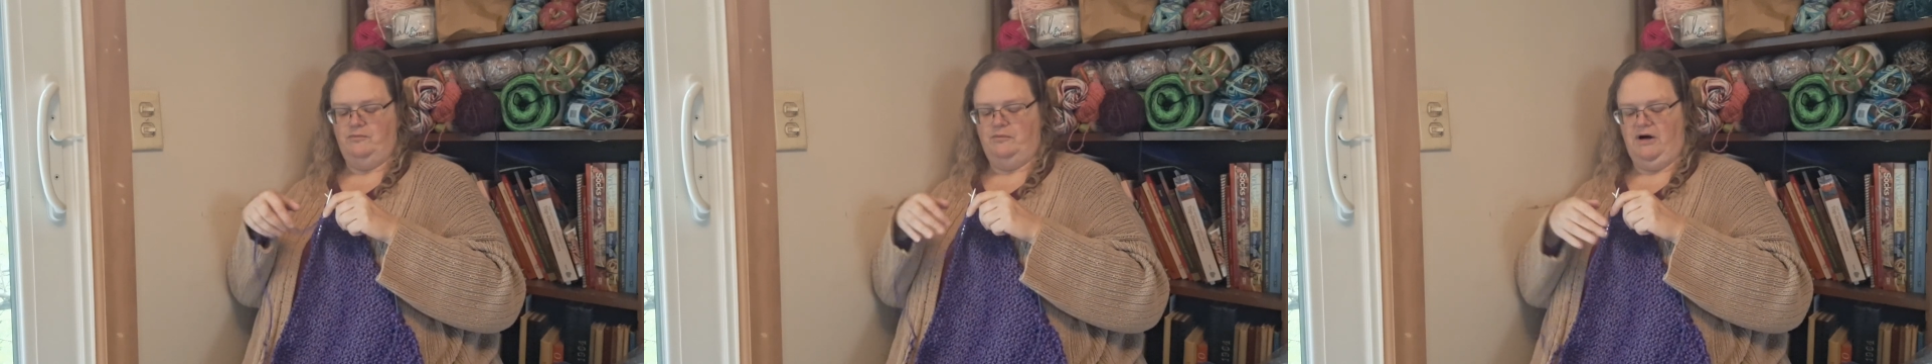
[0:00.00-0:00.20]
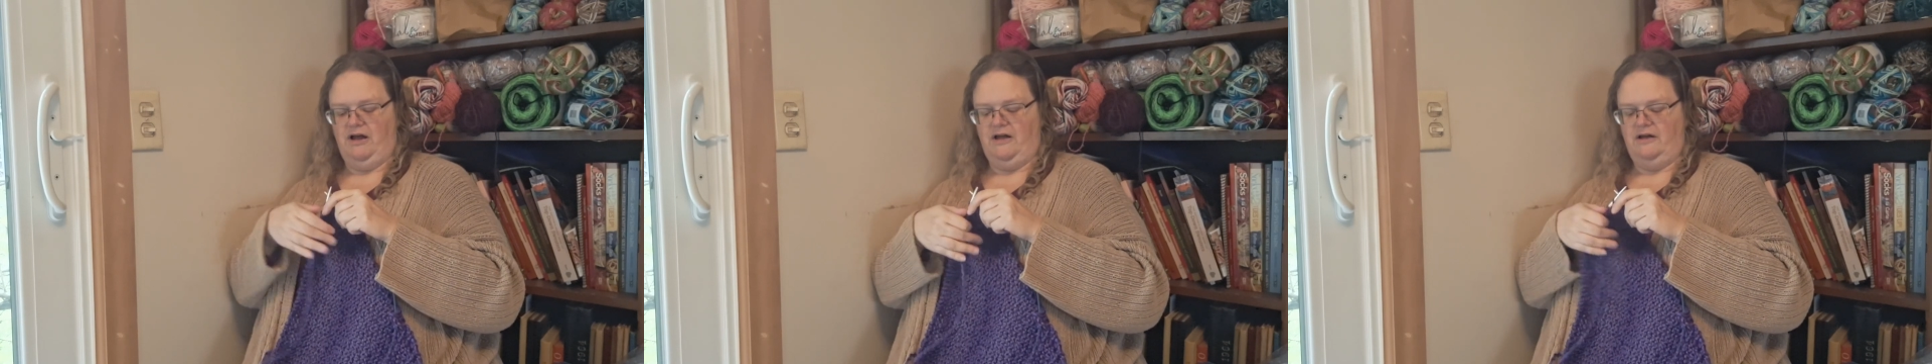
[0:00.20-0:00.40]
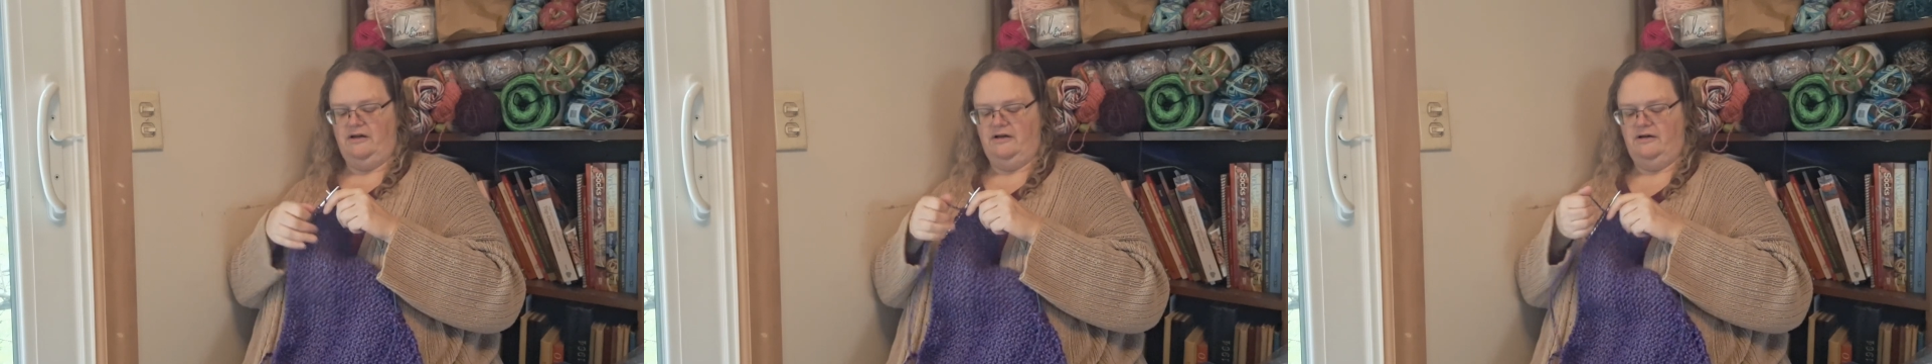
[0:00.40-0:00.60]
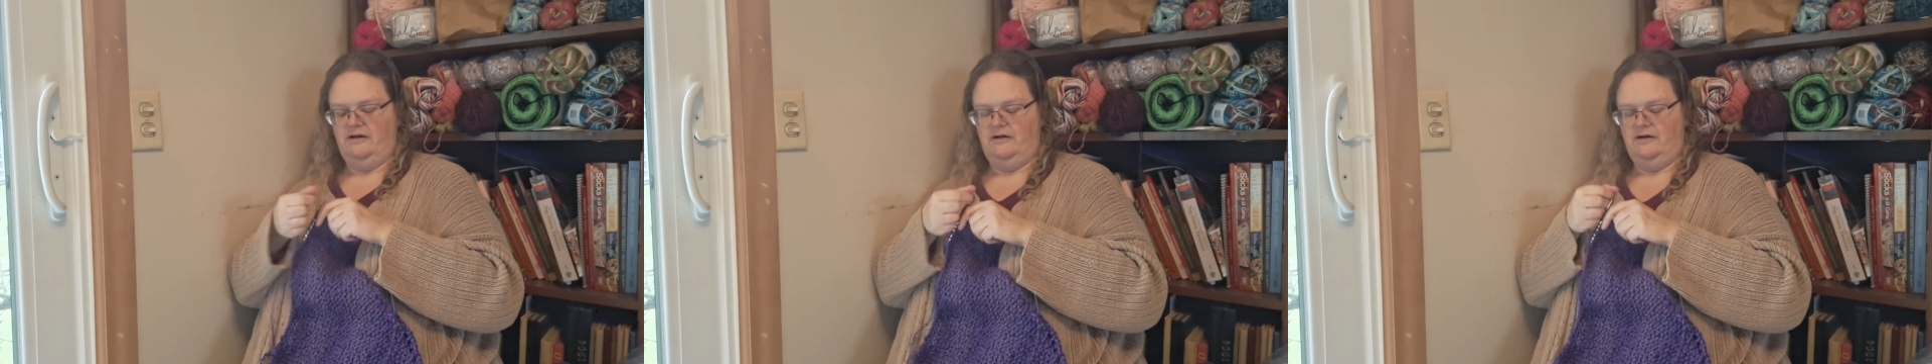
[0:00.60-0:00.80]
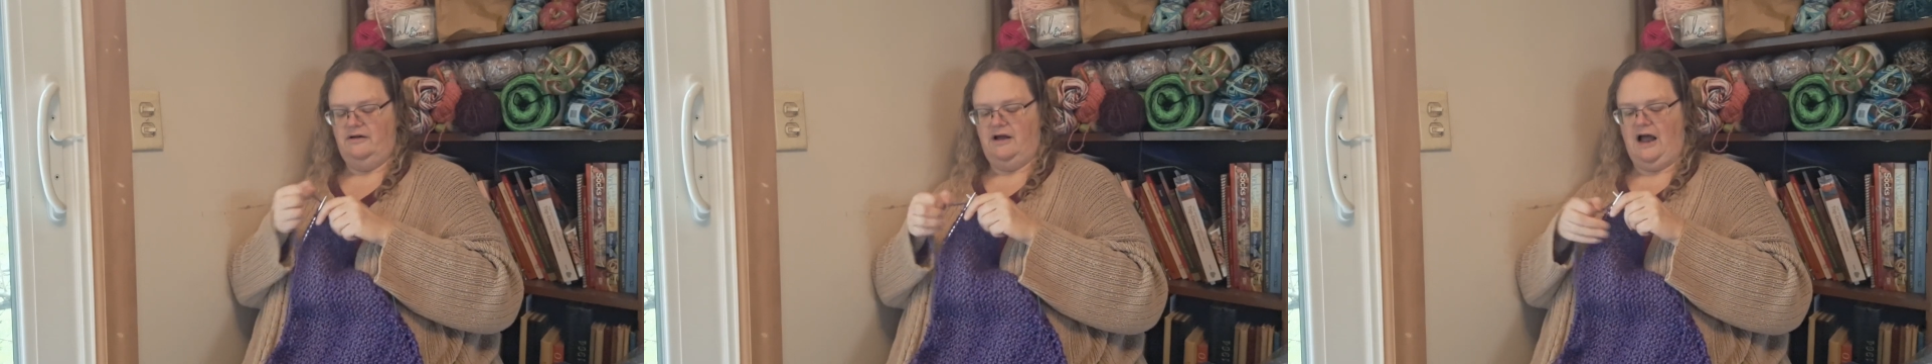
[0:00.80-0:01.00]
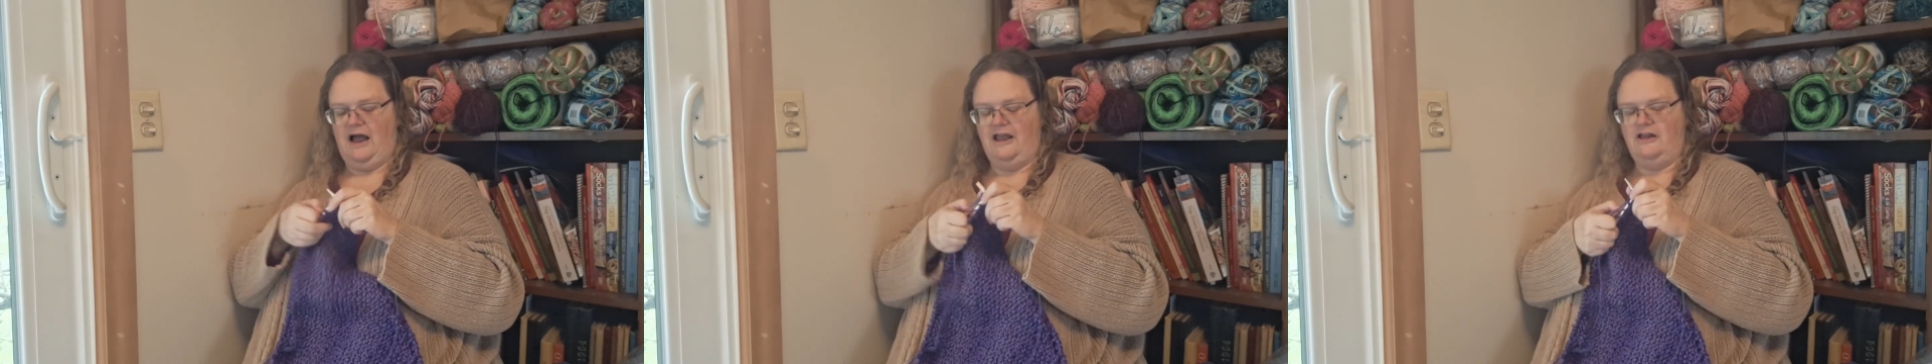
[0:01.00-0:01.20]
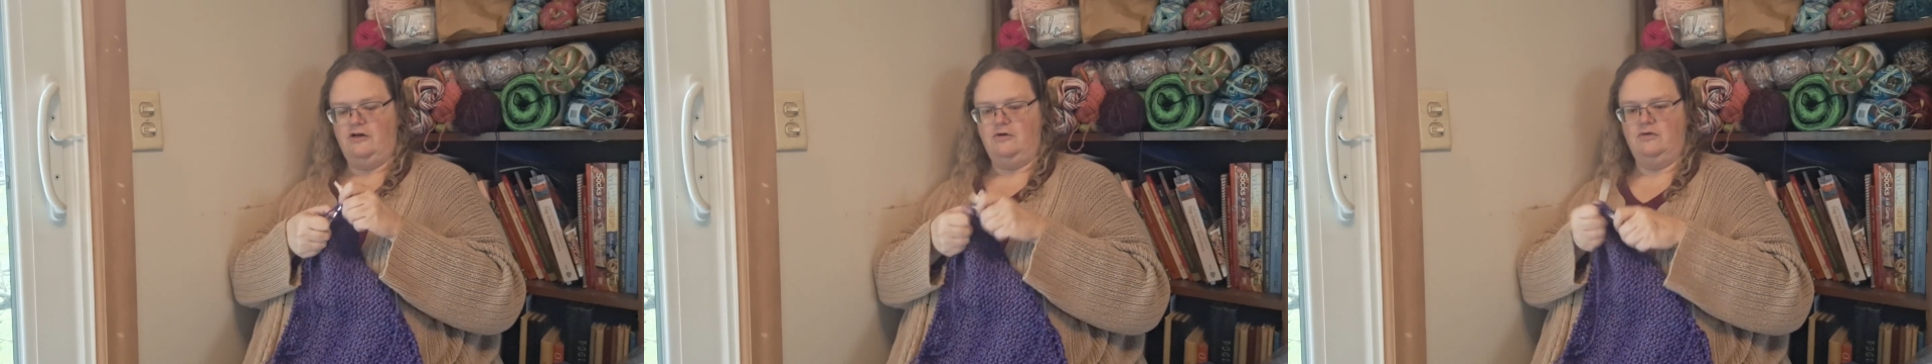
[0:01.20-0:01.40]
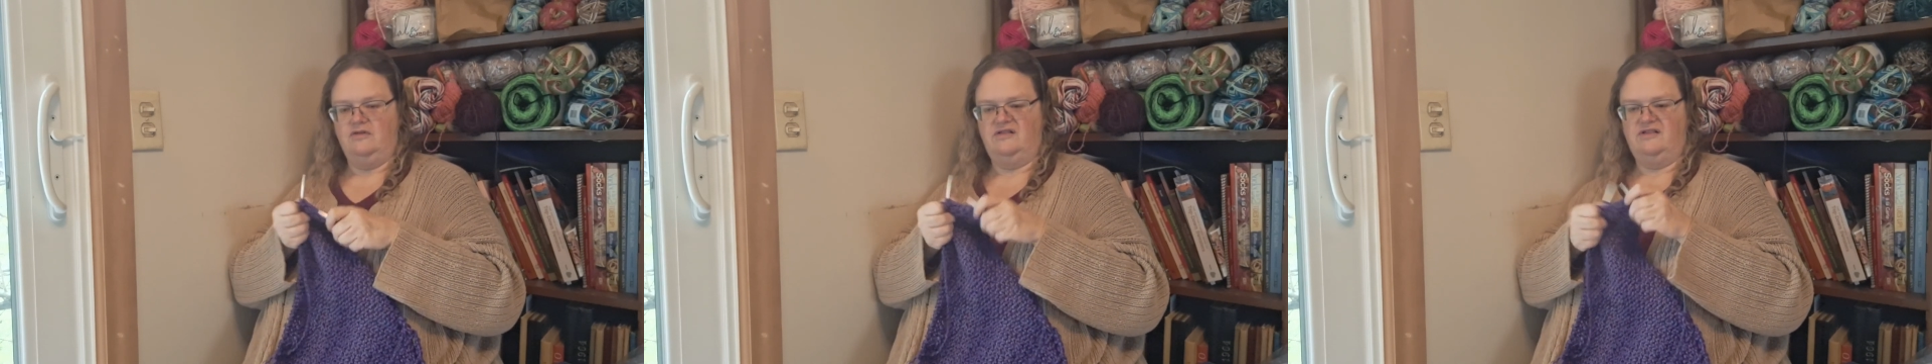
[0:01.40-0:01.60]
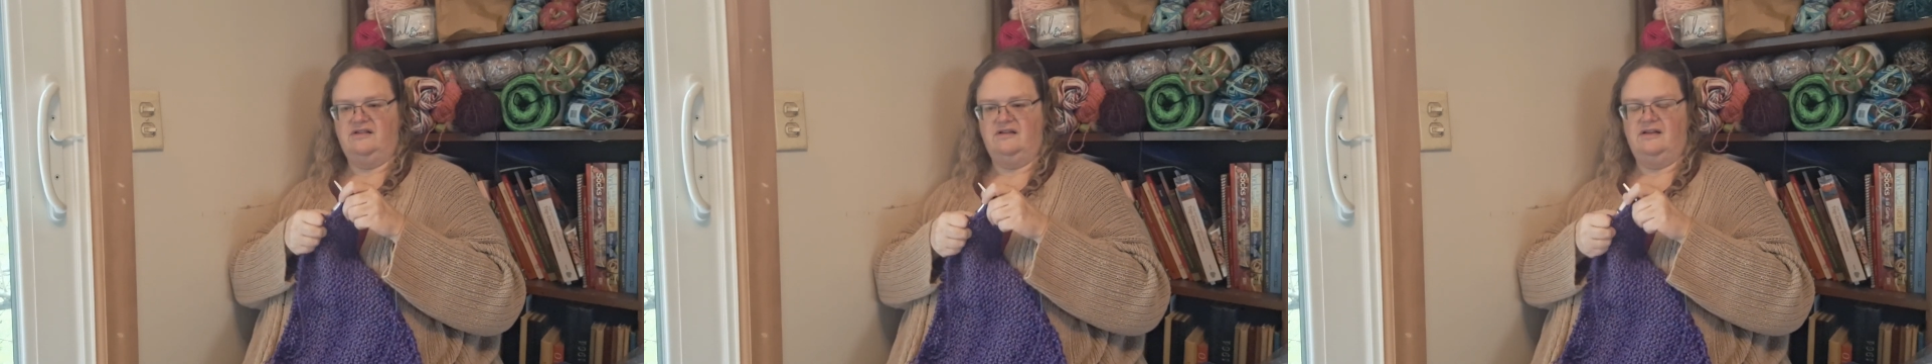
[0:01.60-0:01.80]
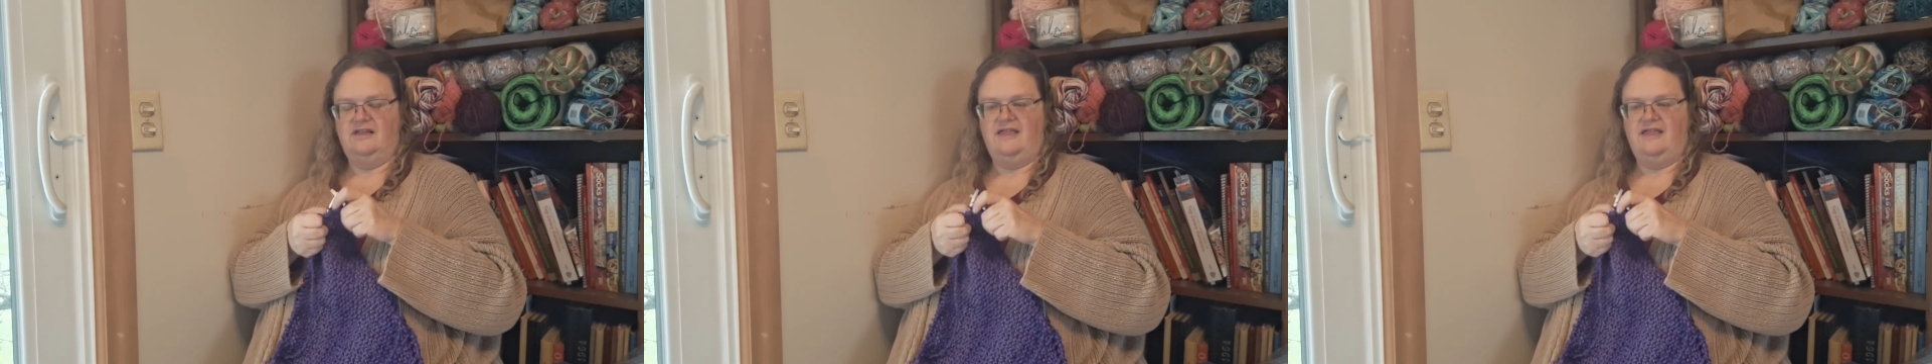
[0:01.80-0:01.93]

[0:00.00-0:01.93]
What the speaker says: But I use